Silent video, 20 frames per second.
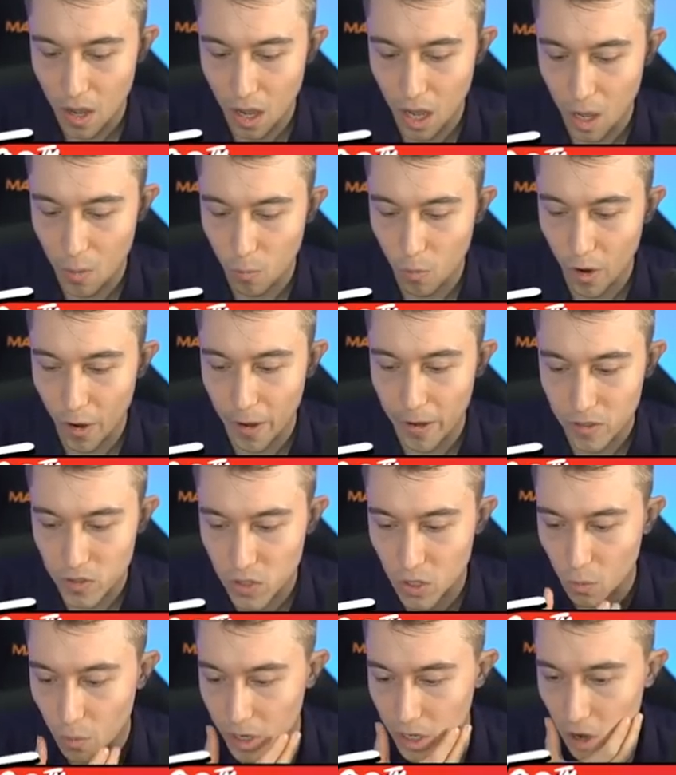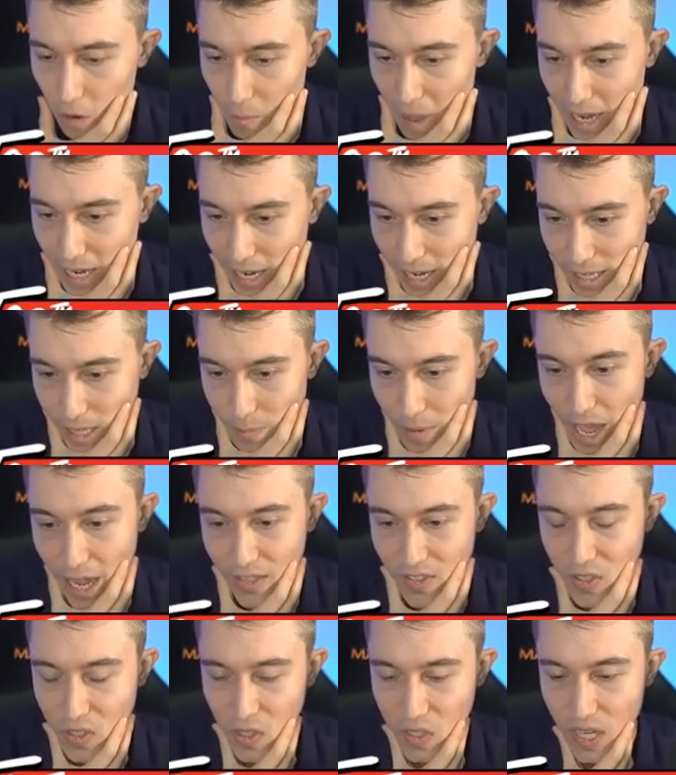Um, all right, so we're going to go Mega Knight in the
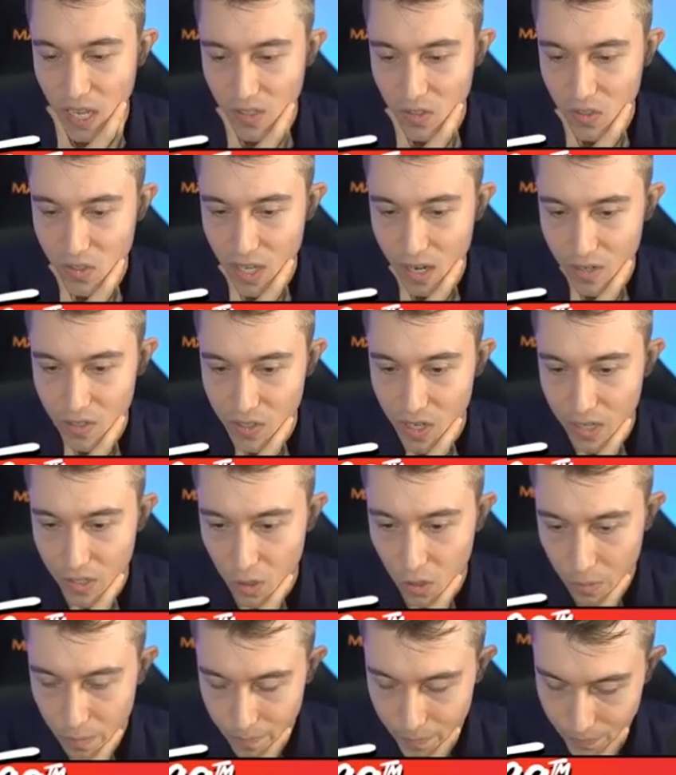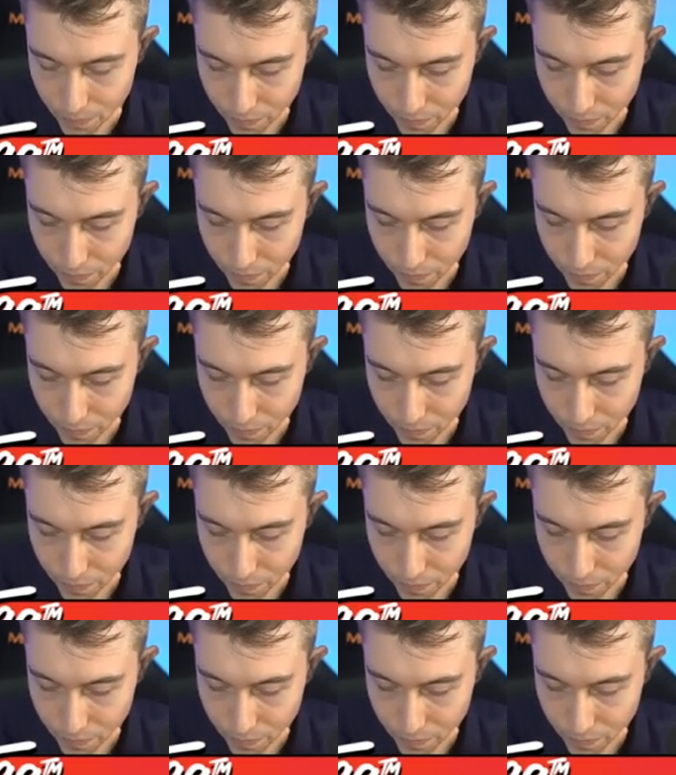back since the Tesla's out of cycle.